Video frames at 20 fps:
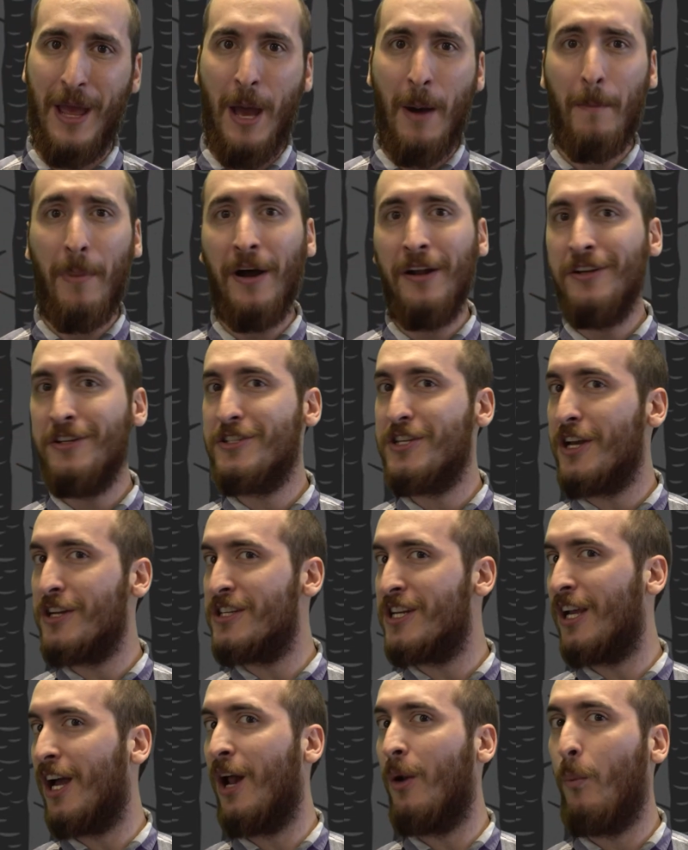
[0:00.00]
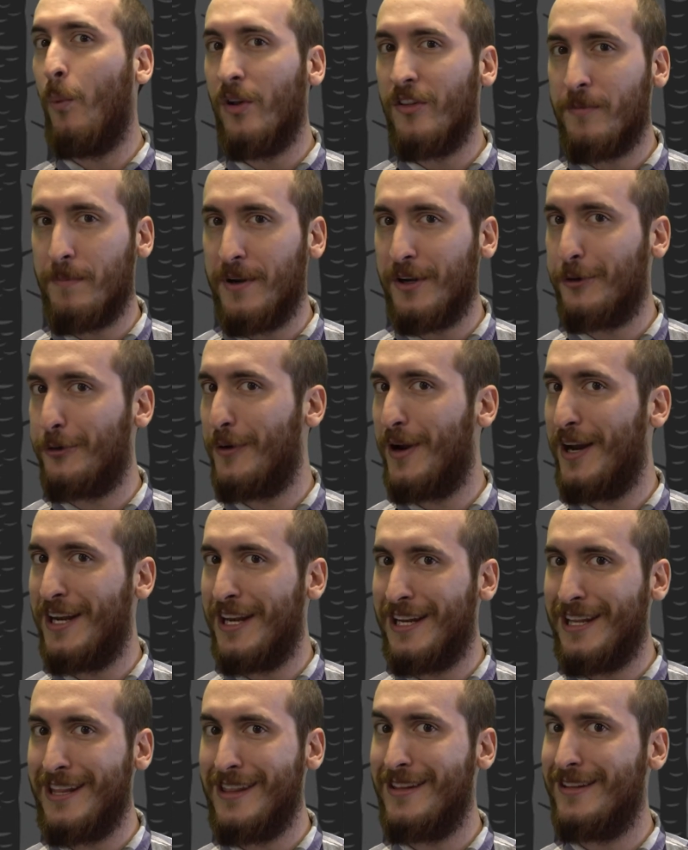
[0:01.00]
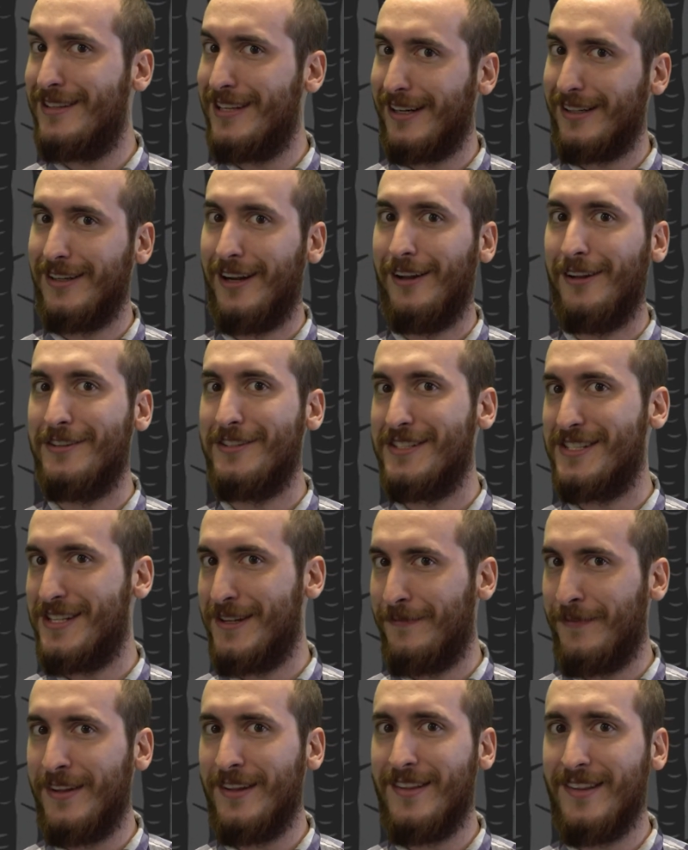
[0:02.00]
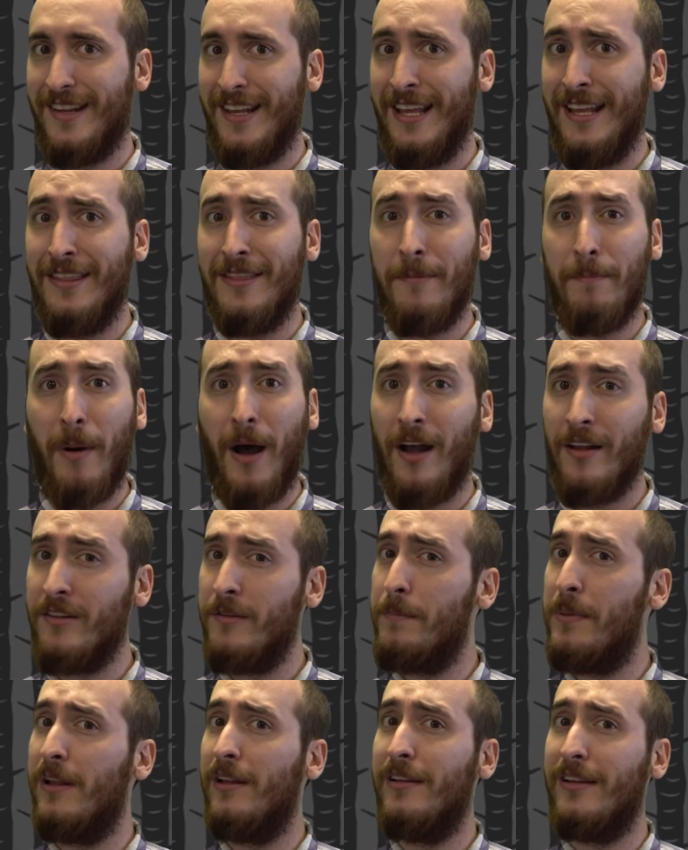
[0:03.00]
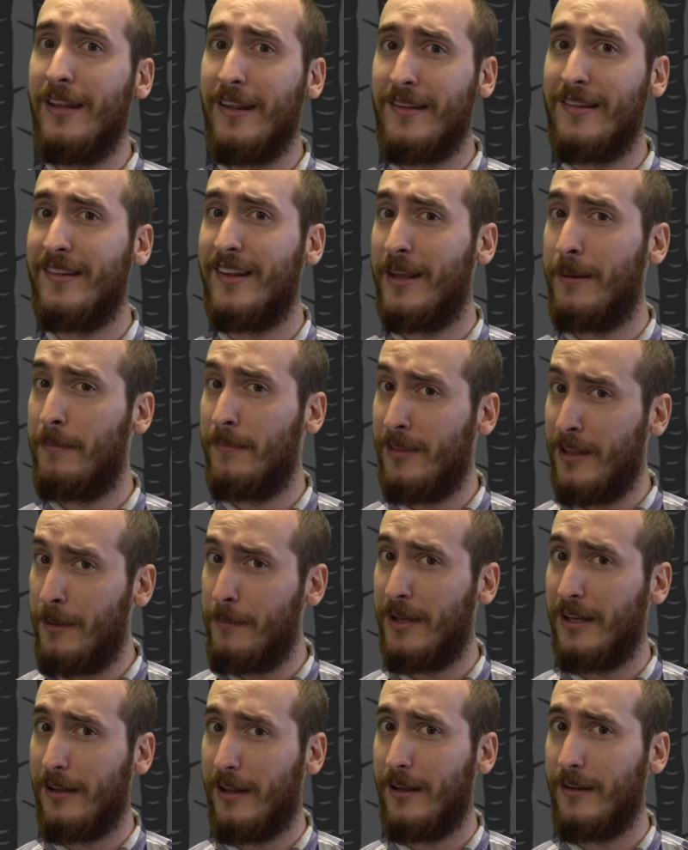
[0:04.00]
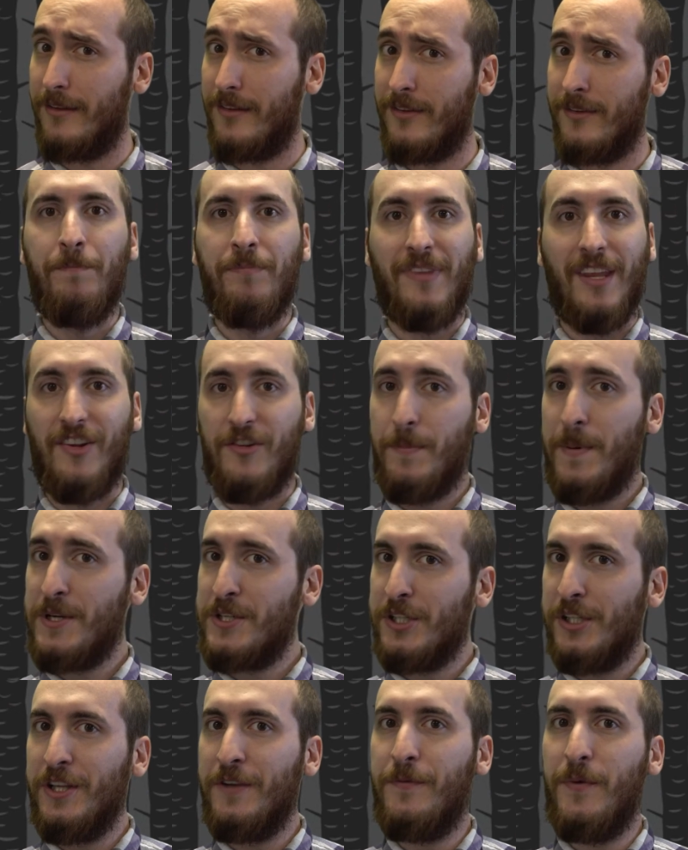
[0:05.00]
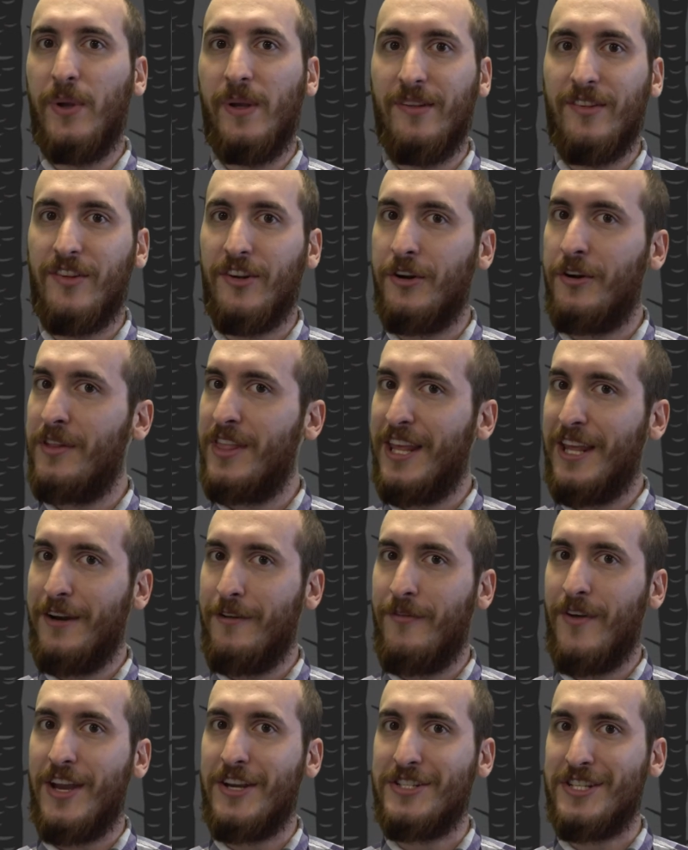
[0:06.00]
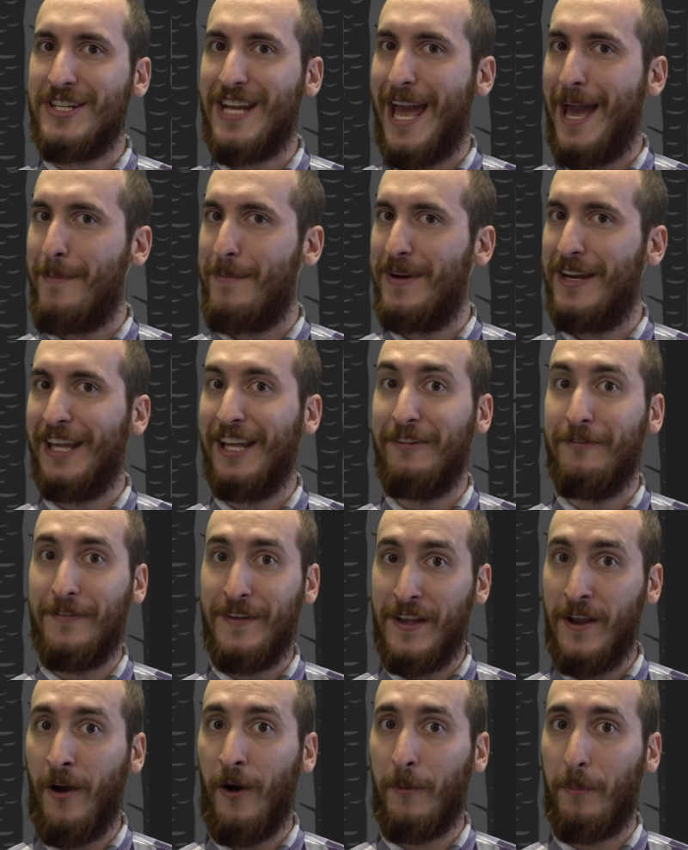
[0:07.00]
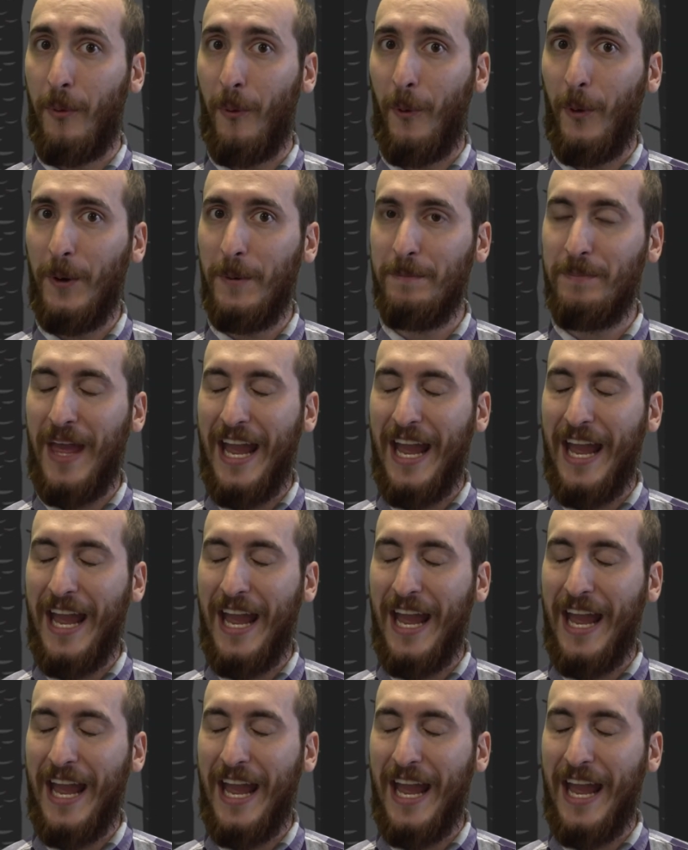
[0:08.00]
But judging on what's been created in the technology's infancy, the possibilities seem limitless. Especially if you consider the innovation happening in VR porn.